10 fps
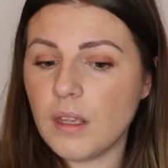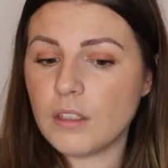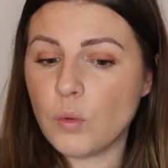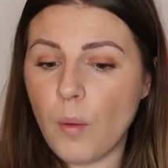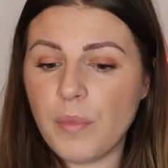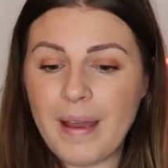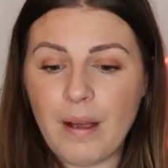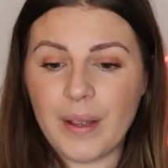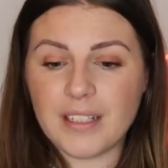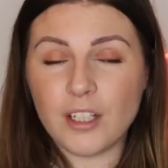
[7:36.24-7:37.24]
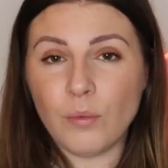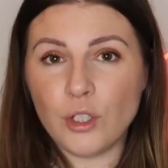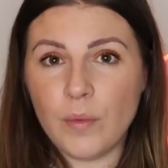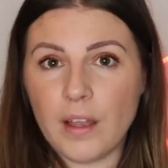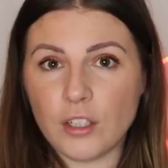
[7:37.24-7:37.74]
swap them out, because I don't
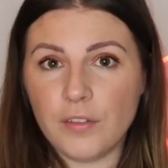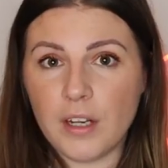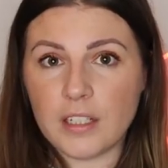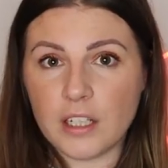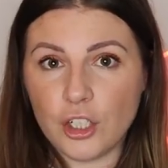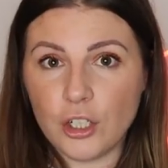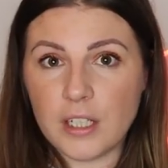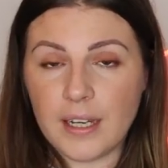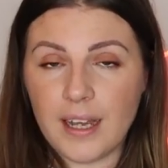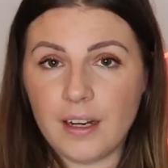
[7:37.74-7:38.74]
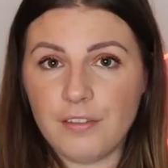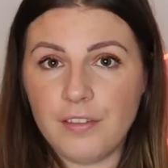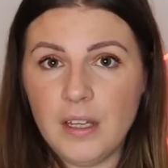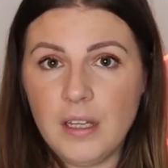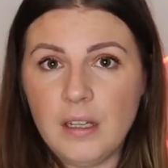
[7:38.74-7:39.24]
do that as often as I should.
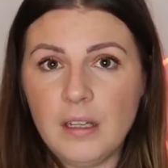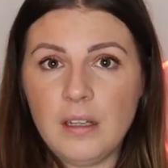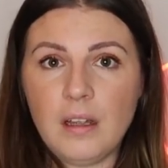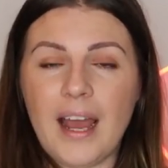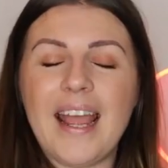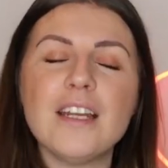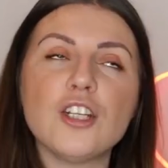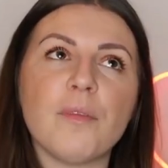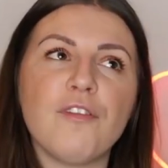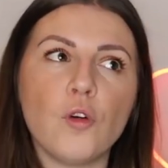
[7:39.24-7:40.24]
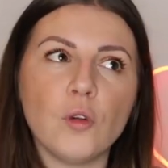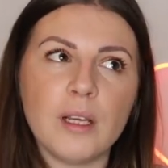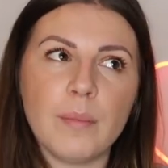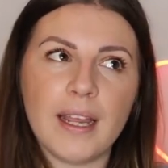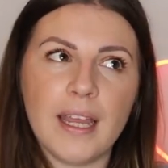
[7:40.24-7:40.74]
I end up
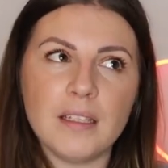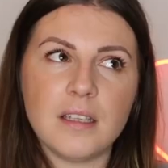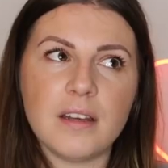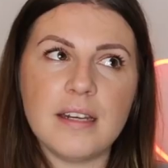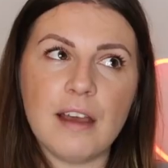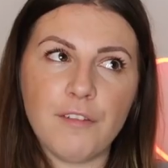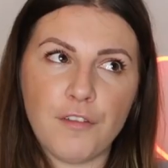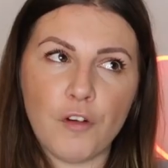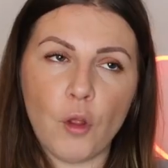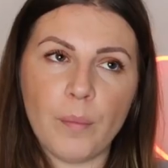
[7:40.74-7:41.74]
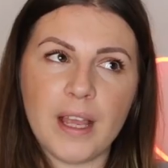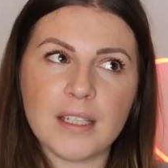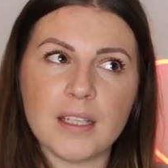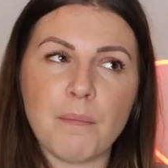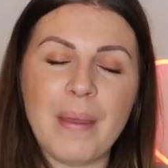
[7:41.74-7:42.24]
falling back into the Neverfull
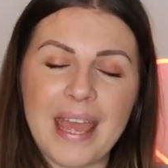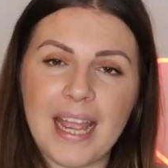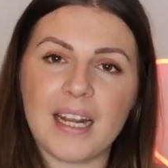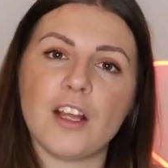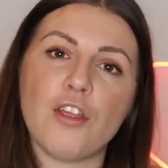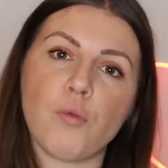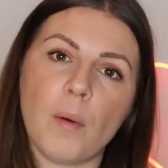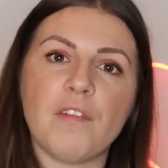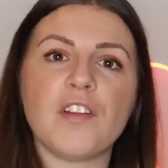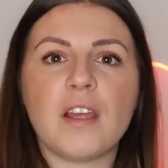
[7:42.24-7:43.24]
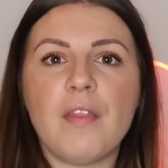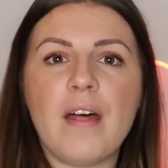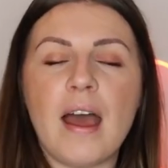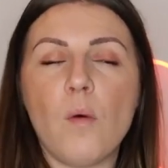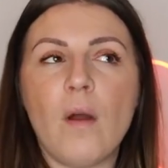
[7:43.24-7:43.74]
because it's big and I can throw everything in
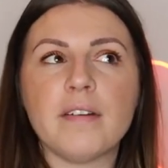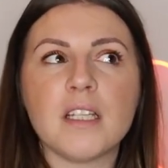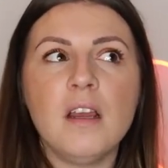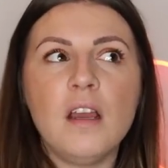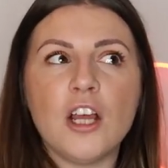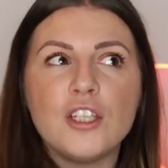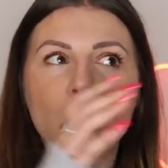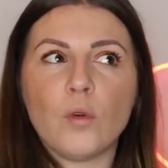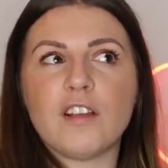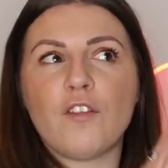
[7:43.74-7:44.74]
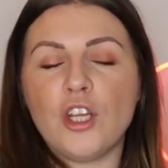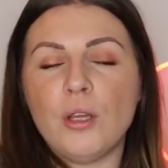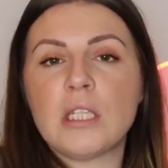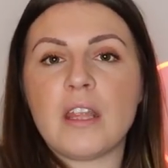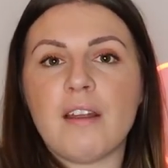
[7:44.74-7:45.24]
there. Whereas once I've got
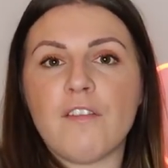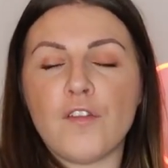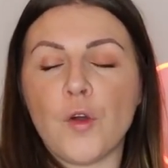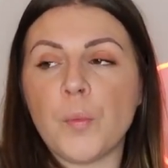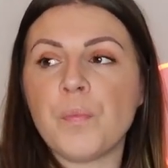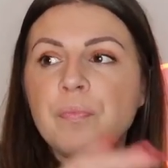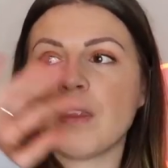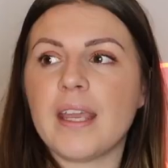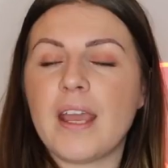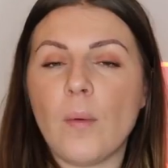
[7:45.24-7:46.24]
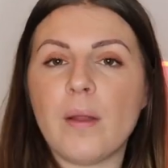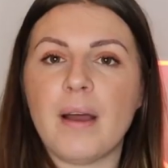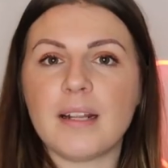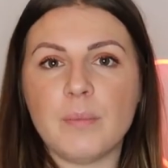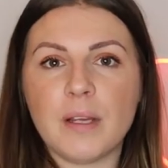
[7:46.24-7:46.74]
used to the Neverfull, going
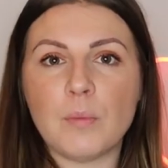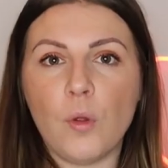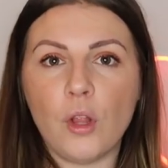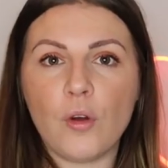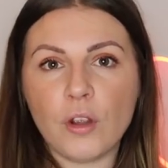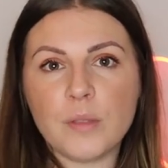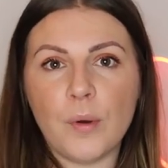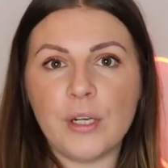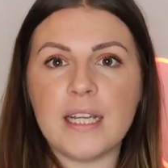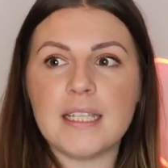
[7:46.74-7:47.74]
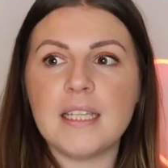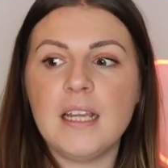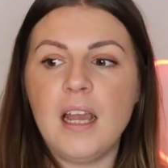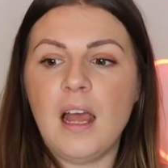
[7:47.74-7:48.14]
back to my smaller crossbodies,